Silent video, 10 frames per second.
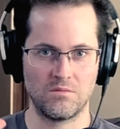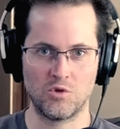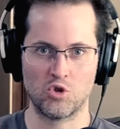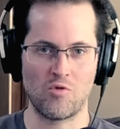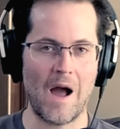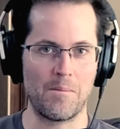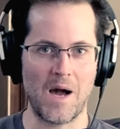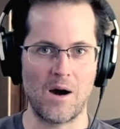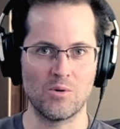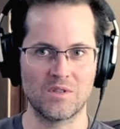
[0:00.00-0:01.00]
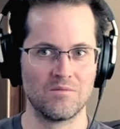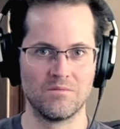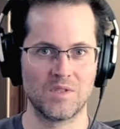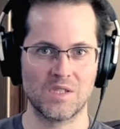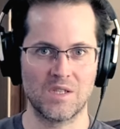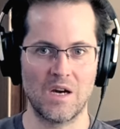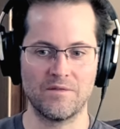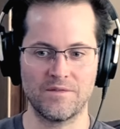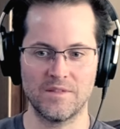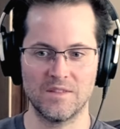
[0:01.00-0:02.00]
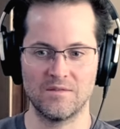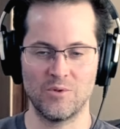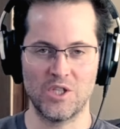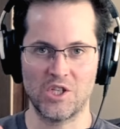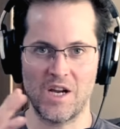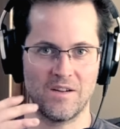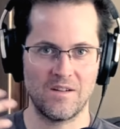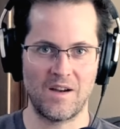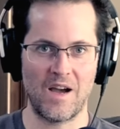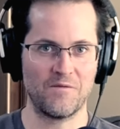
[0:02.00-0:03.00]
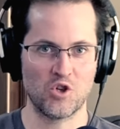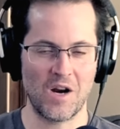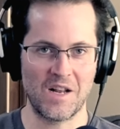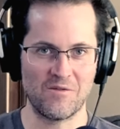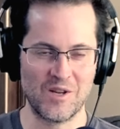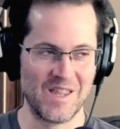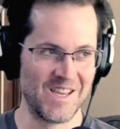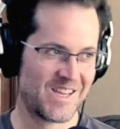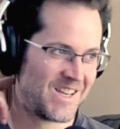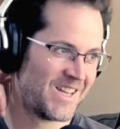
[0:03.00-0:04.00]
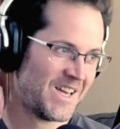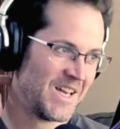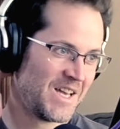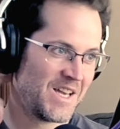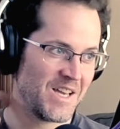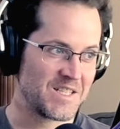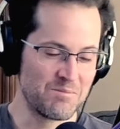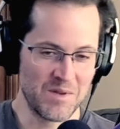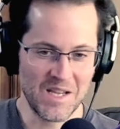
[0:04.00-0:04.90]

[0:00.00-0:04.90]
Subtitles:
dropout stuff, which I've tried everything. It's been